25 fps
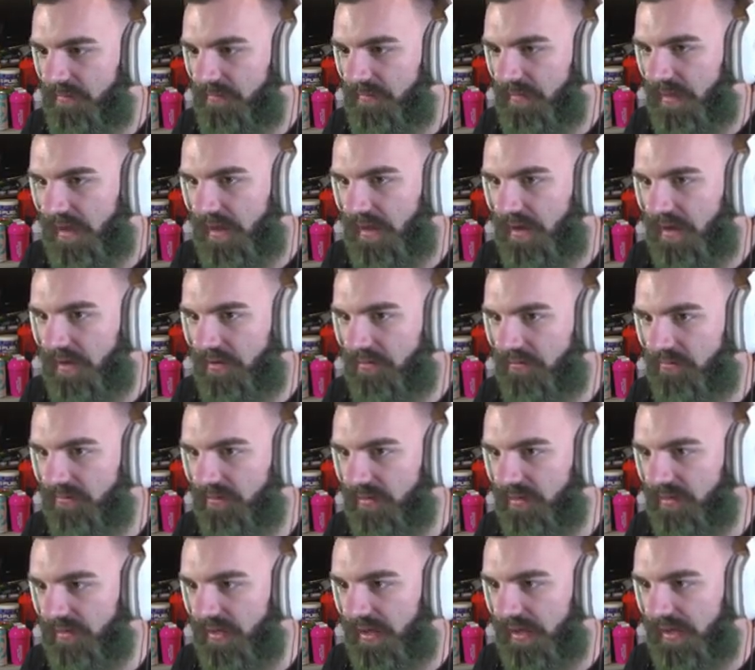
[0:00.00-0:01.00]
Not, I don't
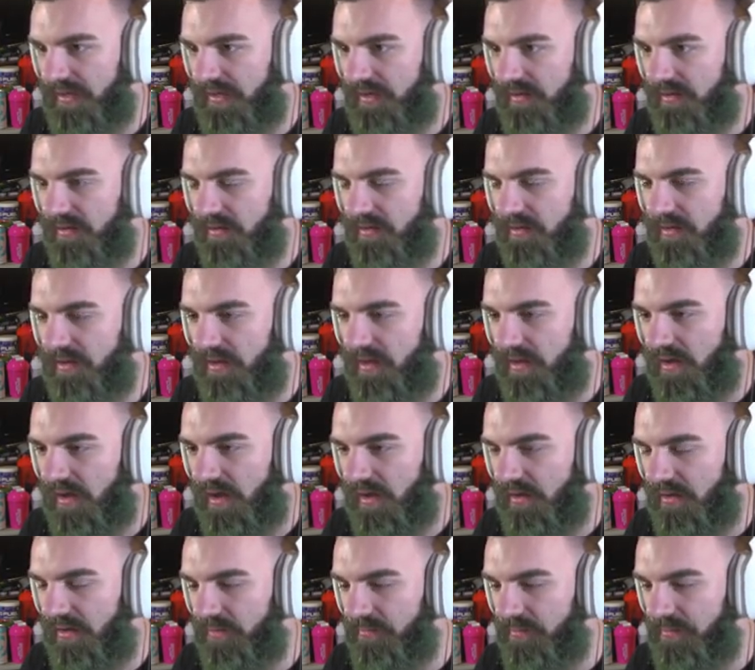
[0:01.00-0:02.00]
really like it.
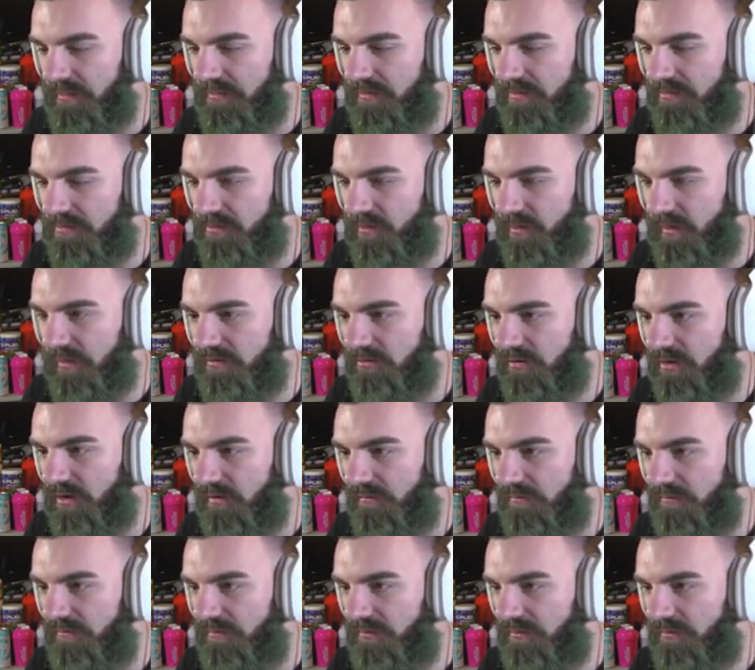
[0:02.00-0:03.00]
I hope that there's quick draw
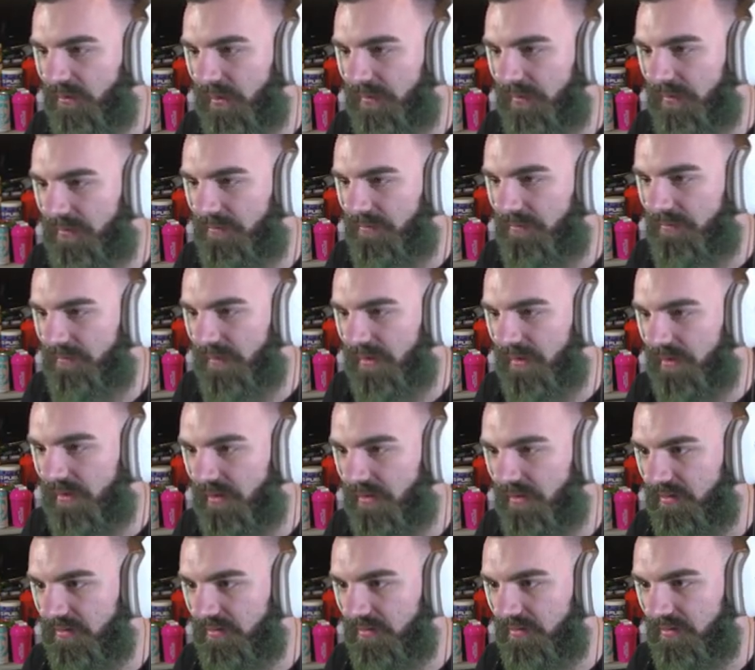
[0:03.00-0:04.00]
for this weapon,
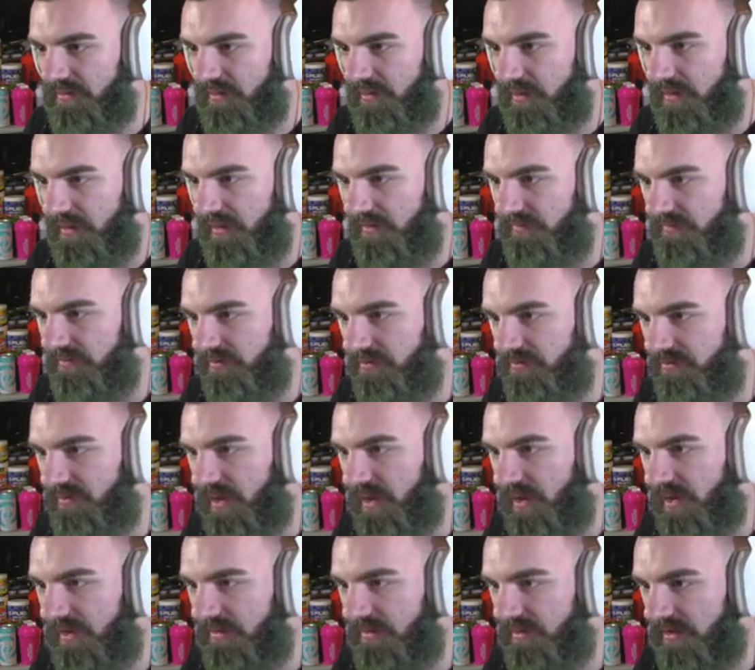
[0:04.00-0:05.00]
because if there's
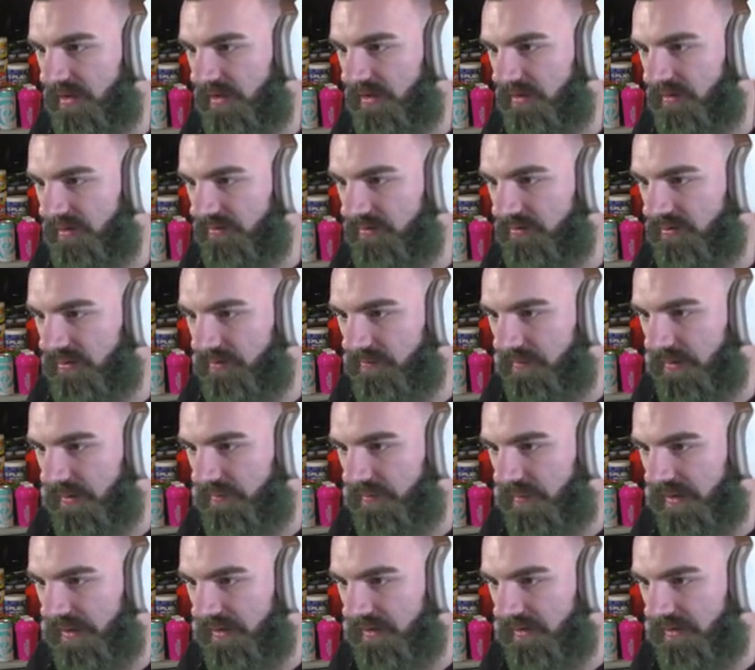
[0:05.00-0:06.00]
not, then it's gonna be a
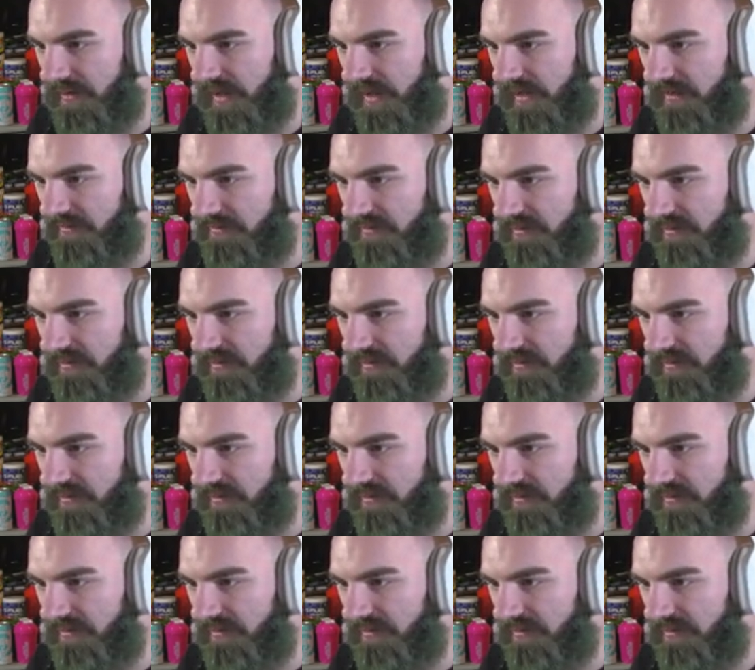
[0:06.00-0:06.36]
pain in the ass to